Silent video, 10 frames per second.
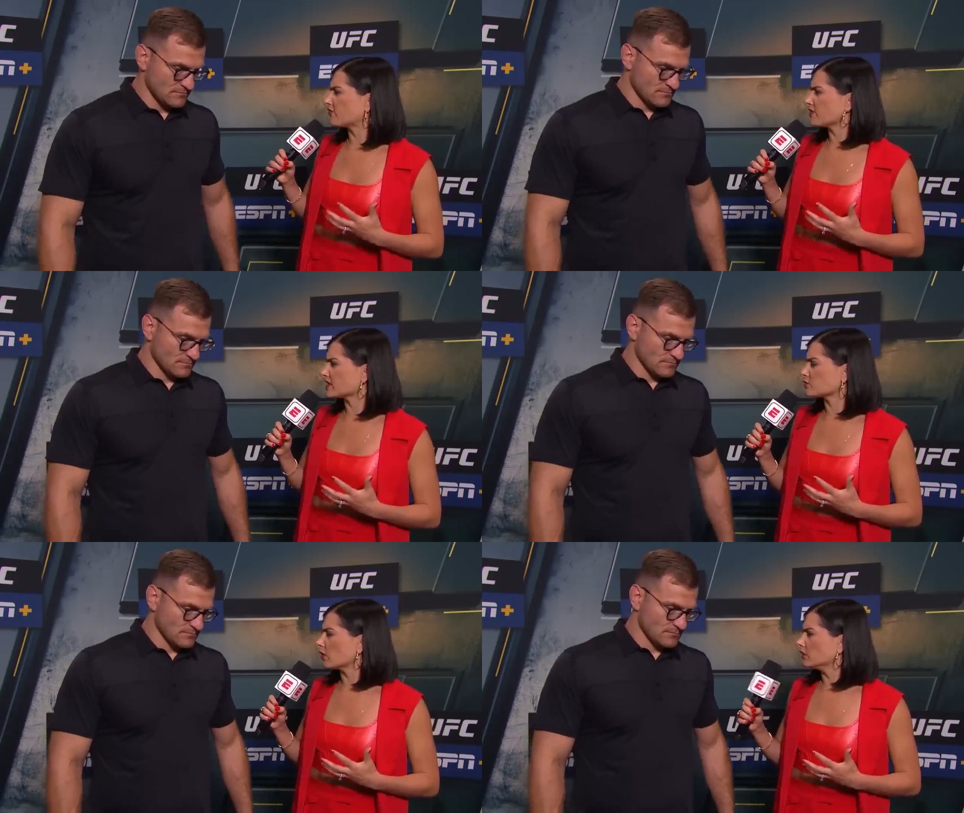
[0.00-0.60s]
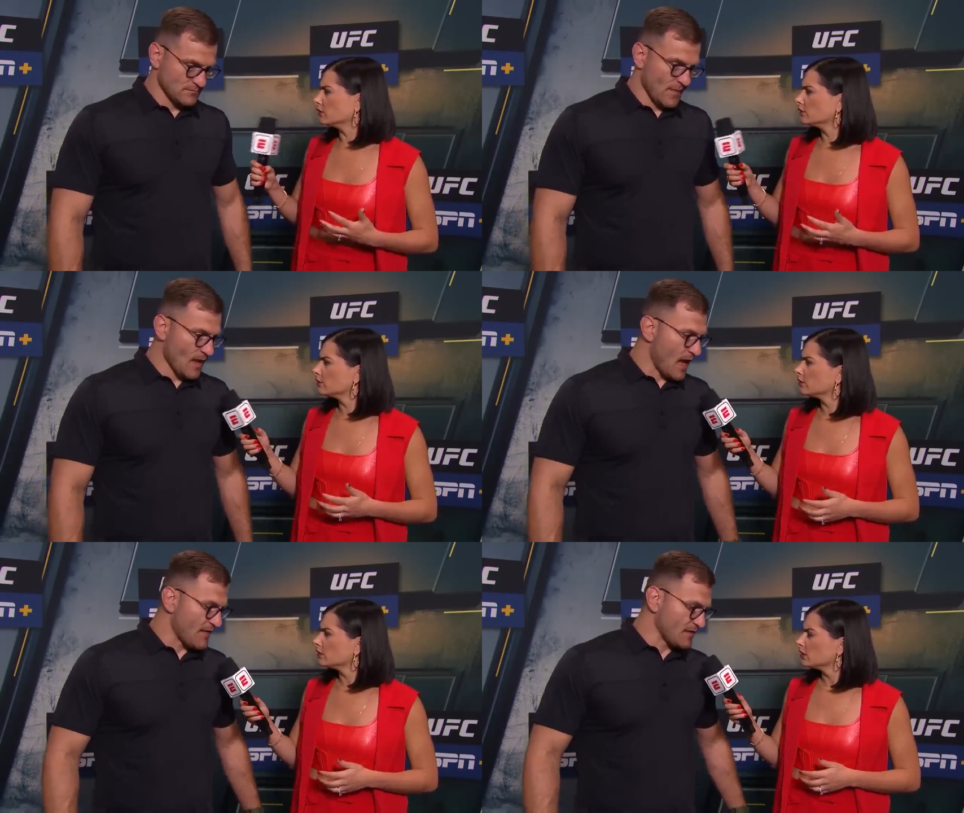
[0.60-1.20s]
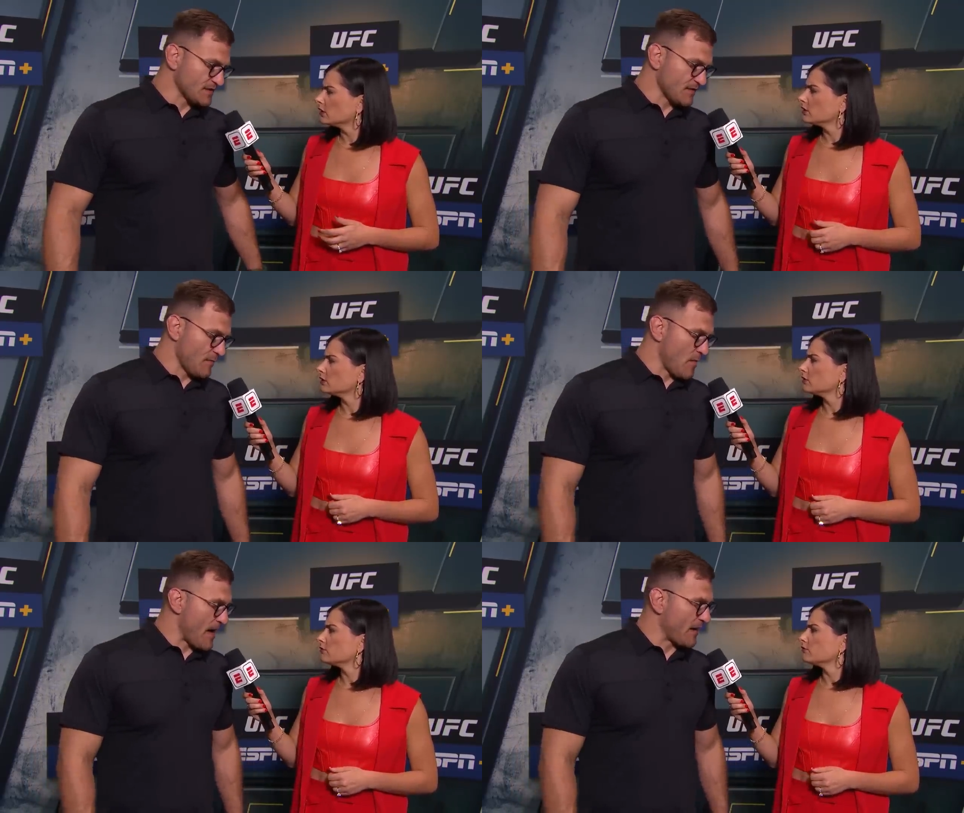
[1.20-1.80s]
Speaker 1: for this one?
Speaker 2: I think just my
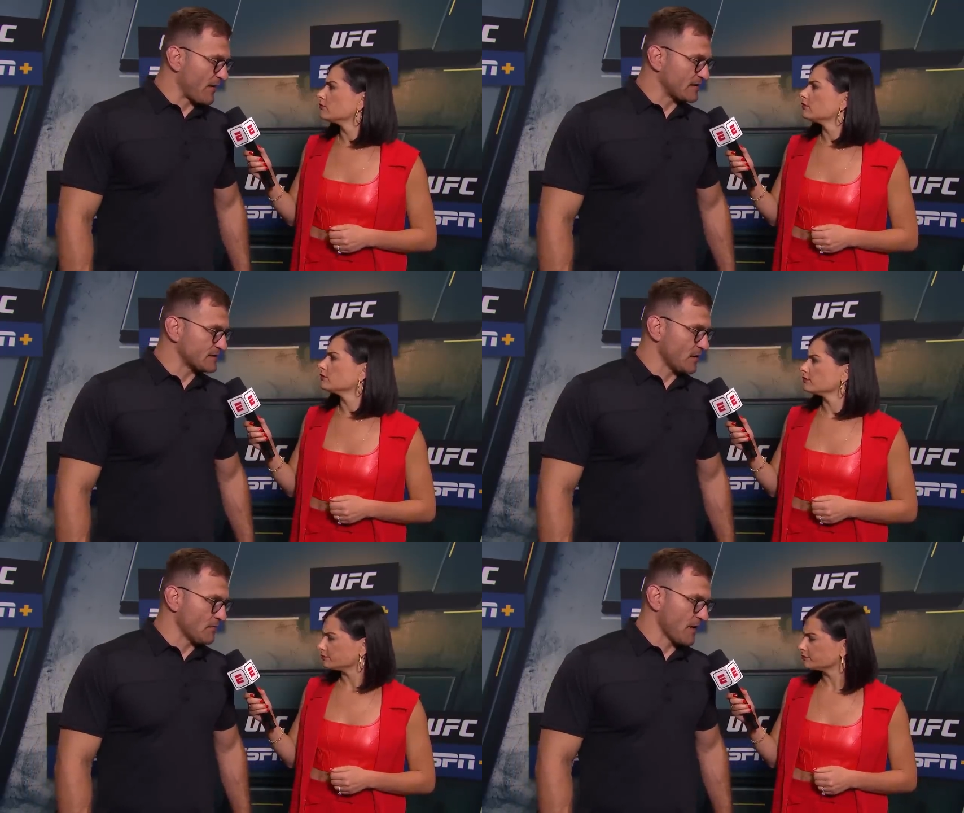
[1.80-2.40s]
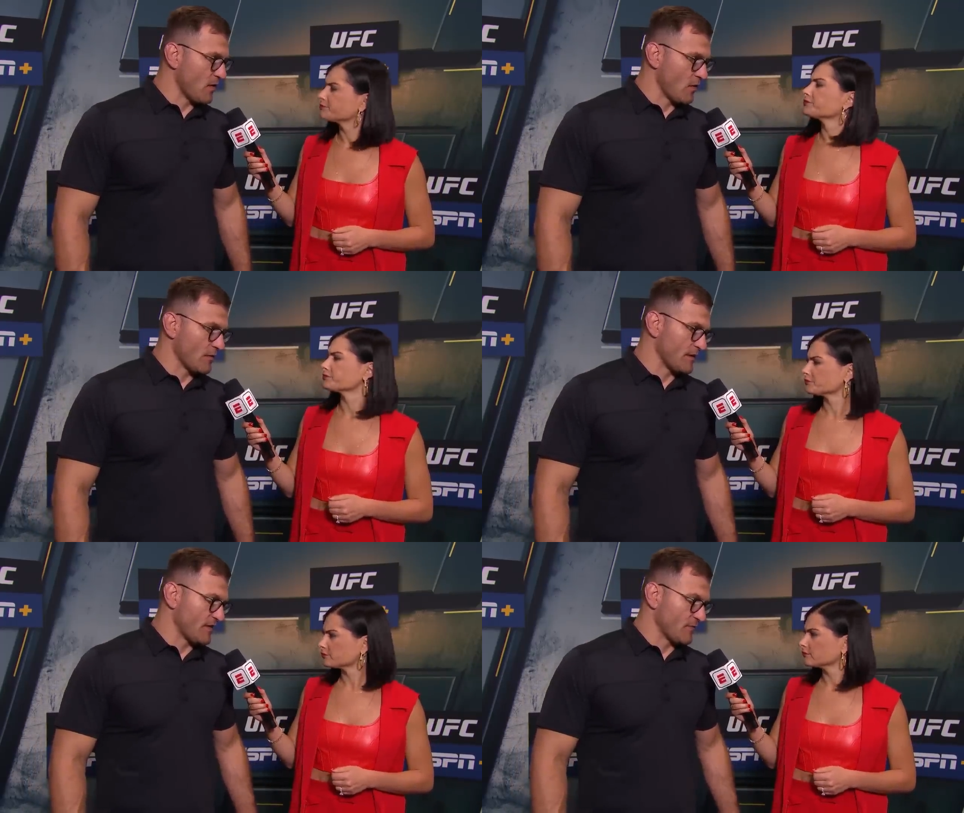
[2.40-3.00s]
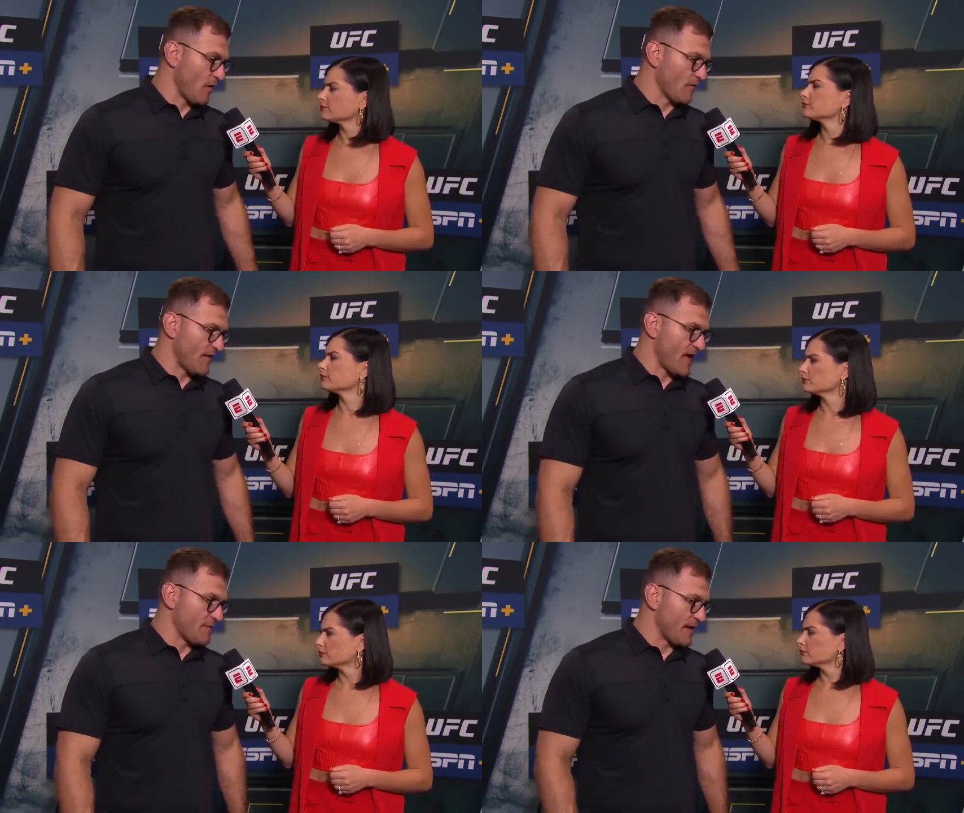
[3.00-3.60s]
body rest. You know, I'm getting older, nothing wrong with
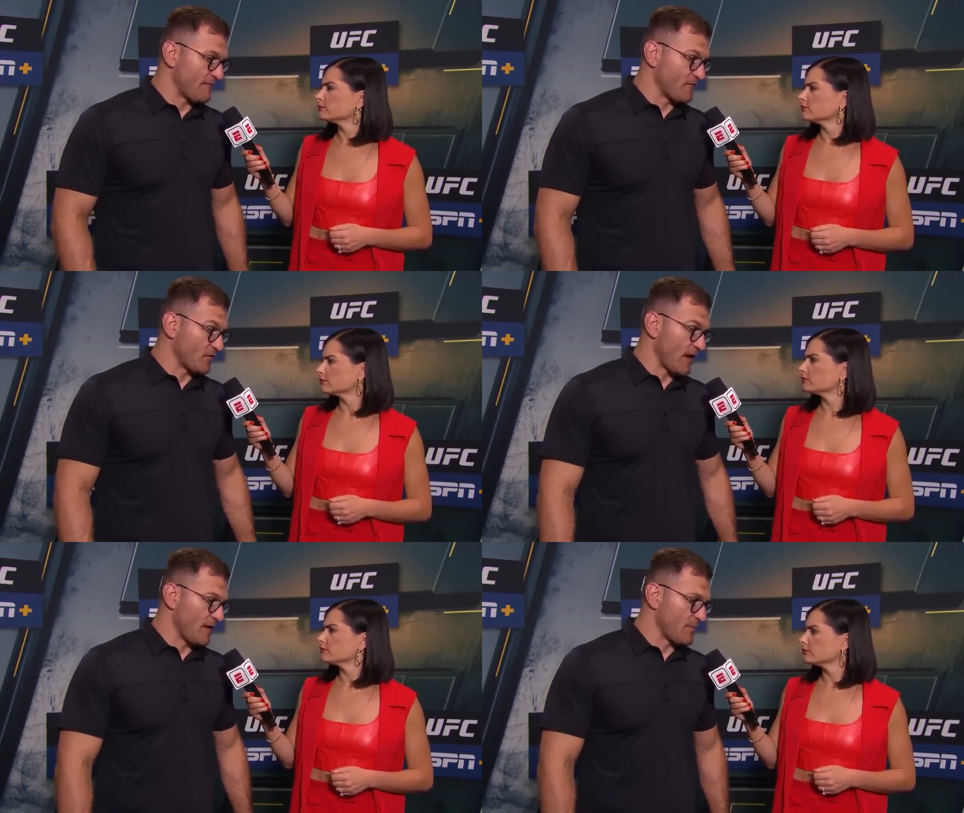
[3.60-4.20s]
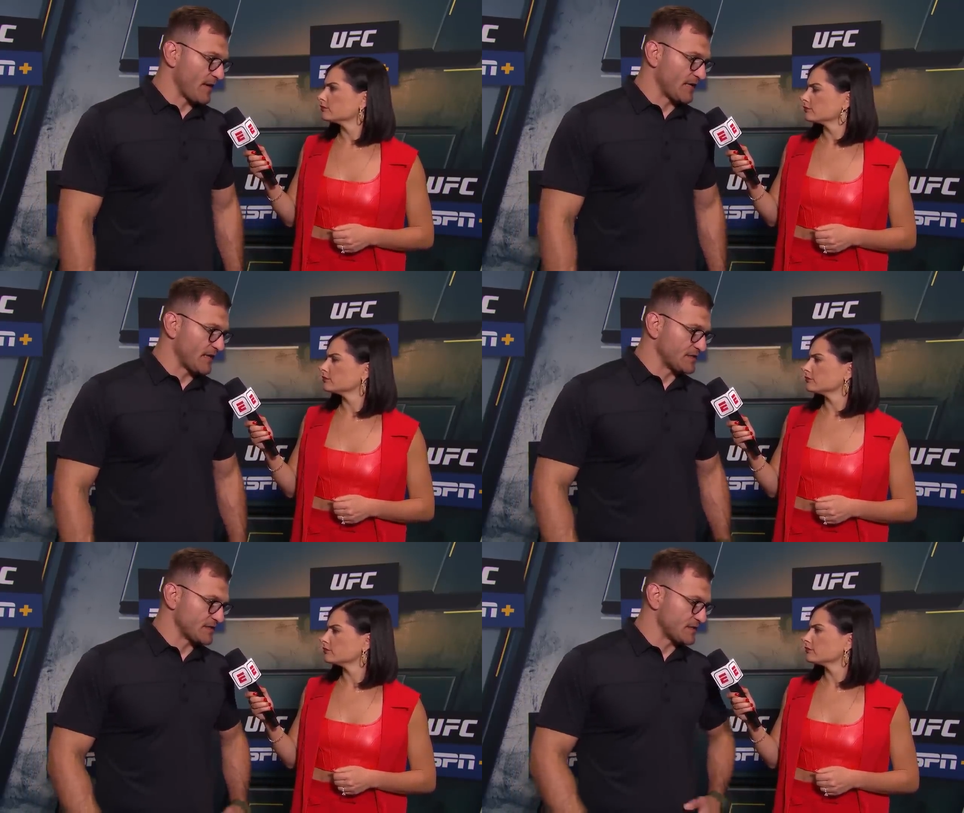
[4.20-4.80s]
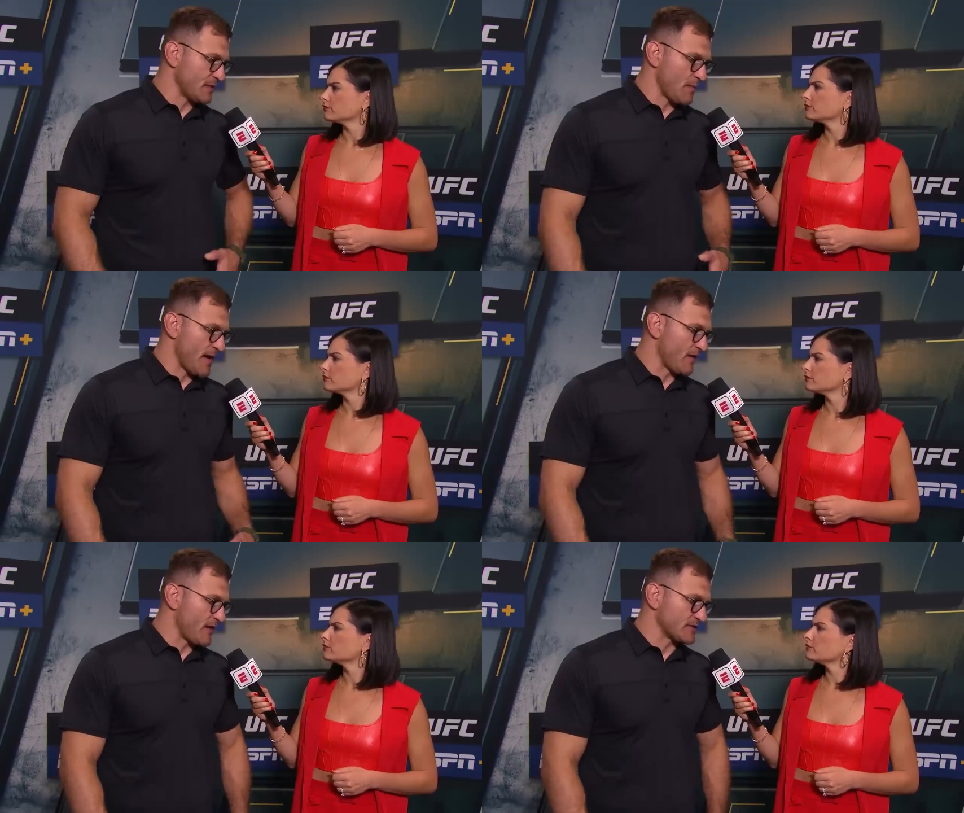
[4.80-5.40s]
that. I mean, I feel great, but I think just my
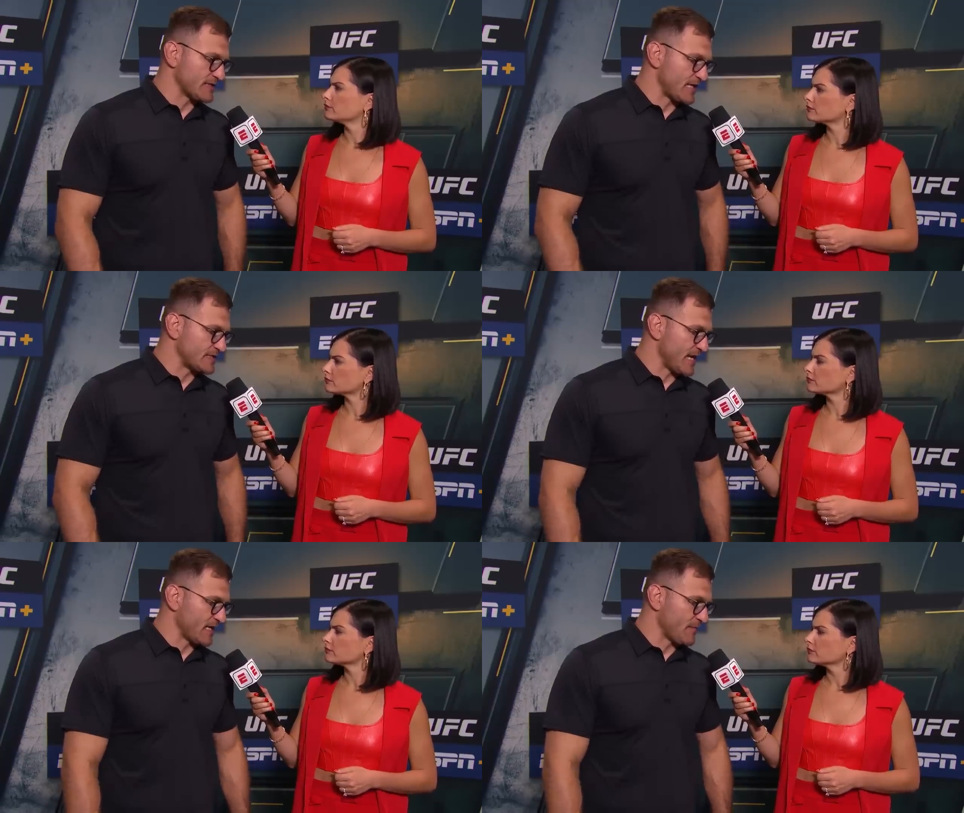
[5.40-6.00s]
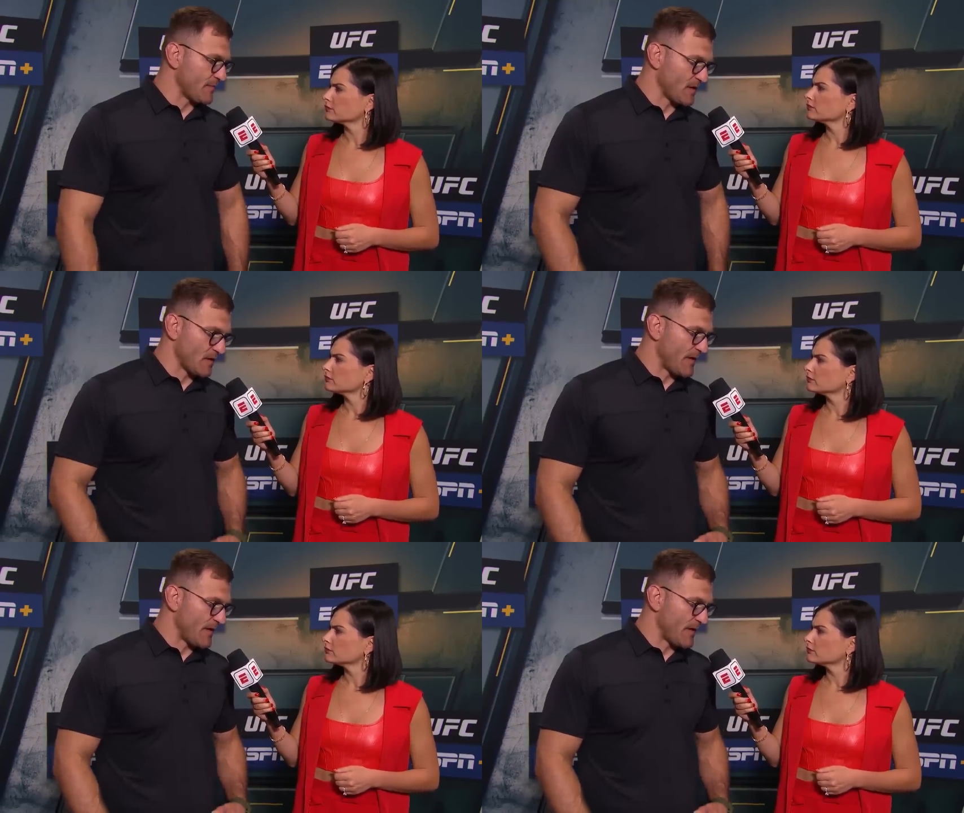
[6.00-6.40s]
body rest and not taking the, you know, the